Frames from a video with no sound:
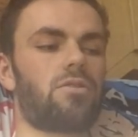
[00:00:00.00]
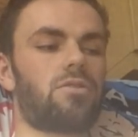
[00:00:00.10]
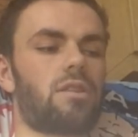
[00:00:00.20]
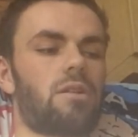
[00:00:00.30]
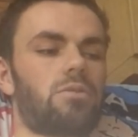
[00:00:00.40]

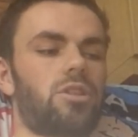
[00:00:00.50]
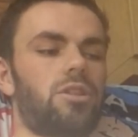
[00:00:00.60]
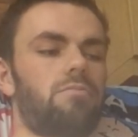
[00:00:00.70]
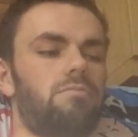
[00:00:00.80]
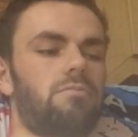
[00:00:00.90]
so that was
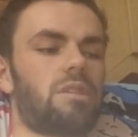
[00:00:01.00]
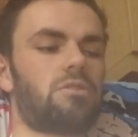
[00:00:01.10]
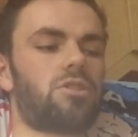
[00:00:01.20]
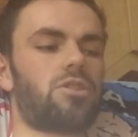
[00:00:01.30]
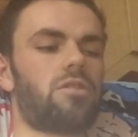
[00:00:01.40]
good. That
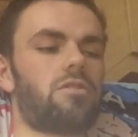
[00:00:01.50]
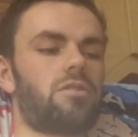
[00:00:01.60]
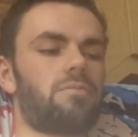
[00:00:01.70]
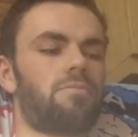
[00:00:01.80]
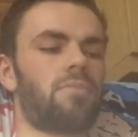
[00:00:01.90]
was good
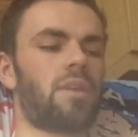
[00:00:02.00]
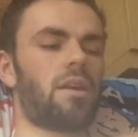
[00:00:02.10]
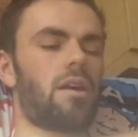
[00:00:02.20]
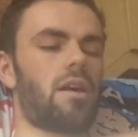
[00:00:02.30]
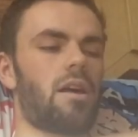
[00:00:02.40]
news.
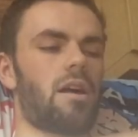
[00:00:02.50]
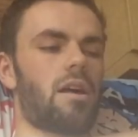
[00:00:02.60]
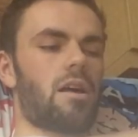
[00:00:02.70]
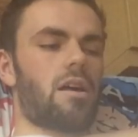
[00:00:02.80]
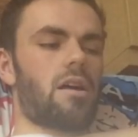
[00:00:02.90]

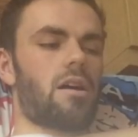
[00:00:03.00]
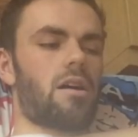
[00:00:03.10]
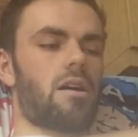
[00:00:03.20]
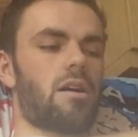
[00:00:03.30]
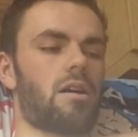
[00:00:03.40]

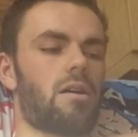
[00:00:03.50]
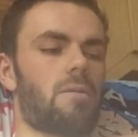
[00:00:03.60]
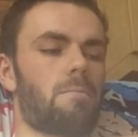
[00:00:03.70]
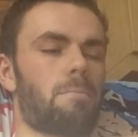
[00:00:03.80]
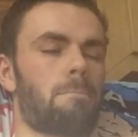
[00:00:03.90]

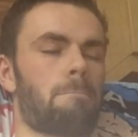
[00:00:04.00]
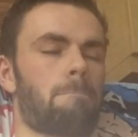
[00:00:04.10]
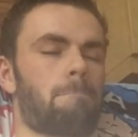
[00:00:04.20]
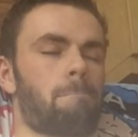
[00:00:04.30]
Um,